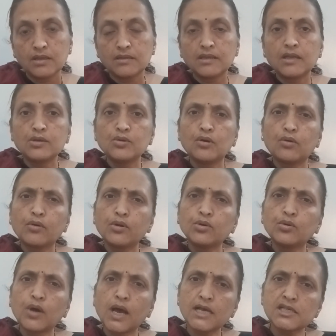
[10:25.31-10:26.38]
Then you are going
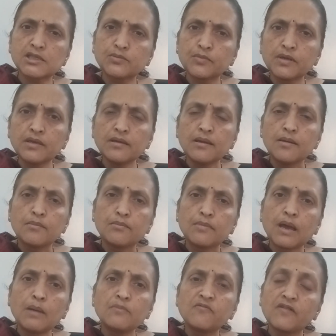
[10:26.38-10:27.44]
to ask me,
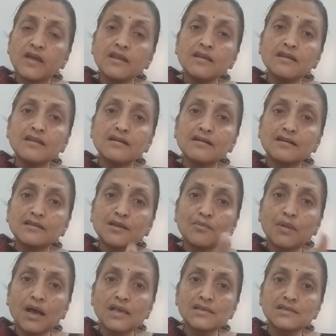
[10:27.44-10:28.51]
ma'am, when the
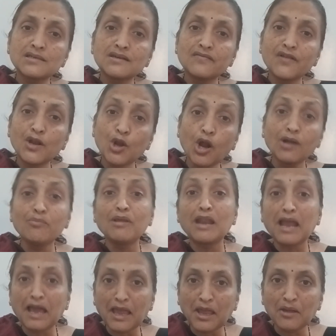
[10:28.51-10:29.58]
master will not be
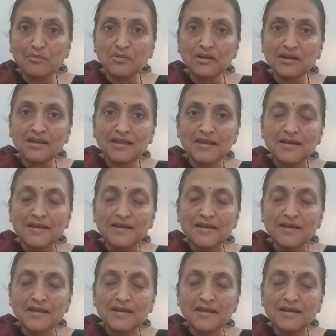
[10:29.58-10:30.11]
liable?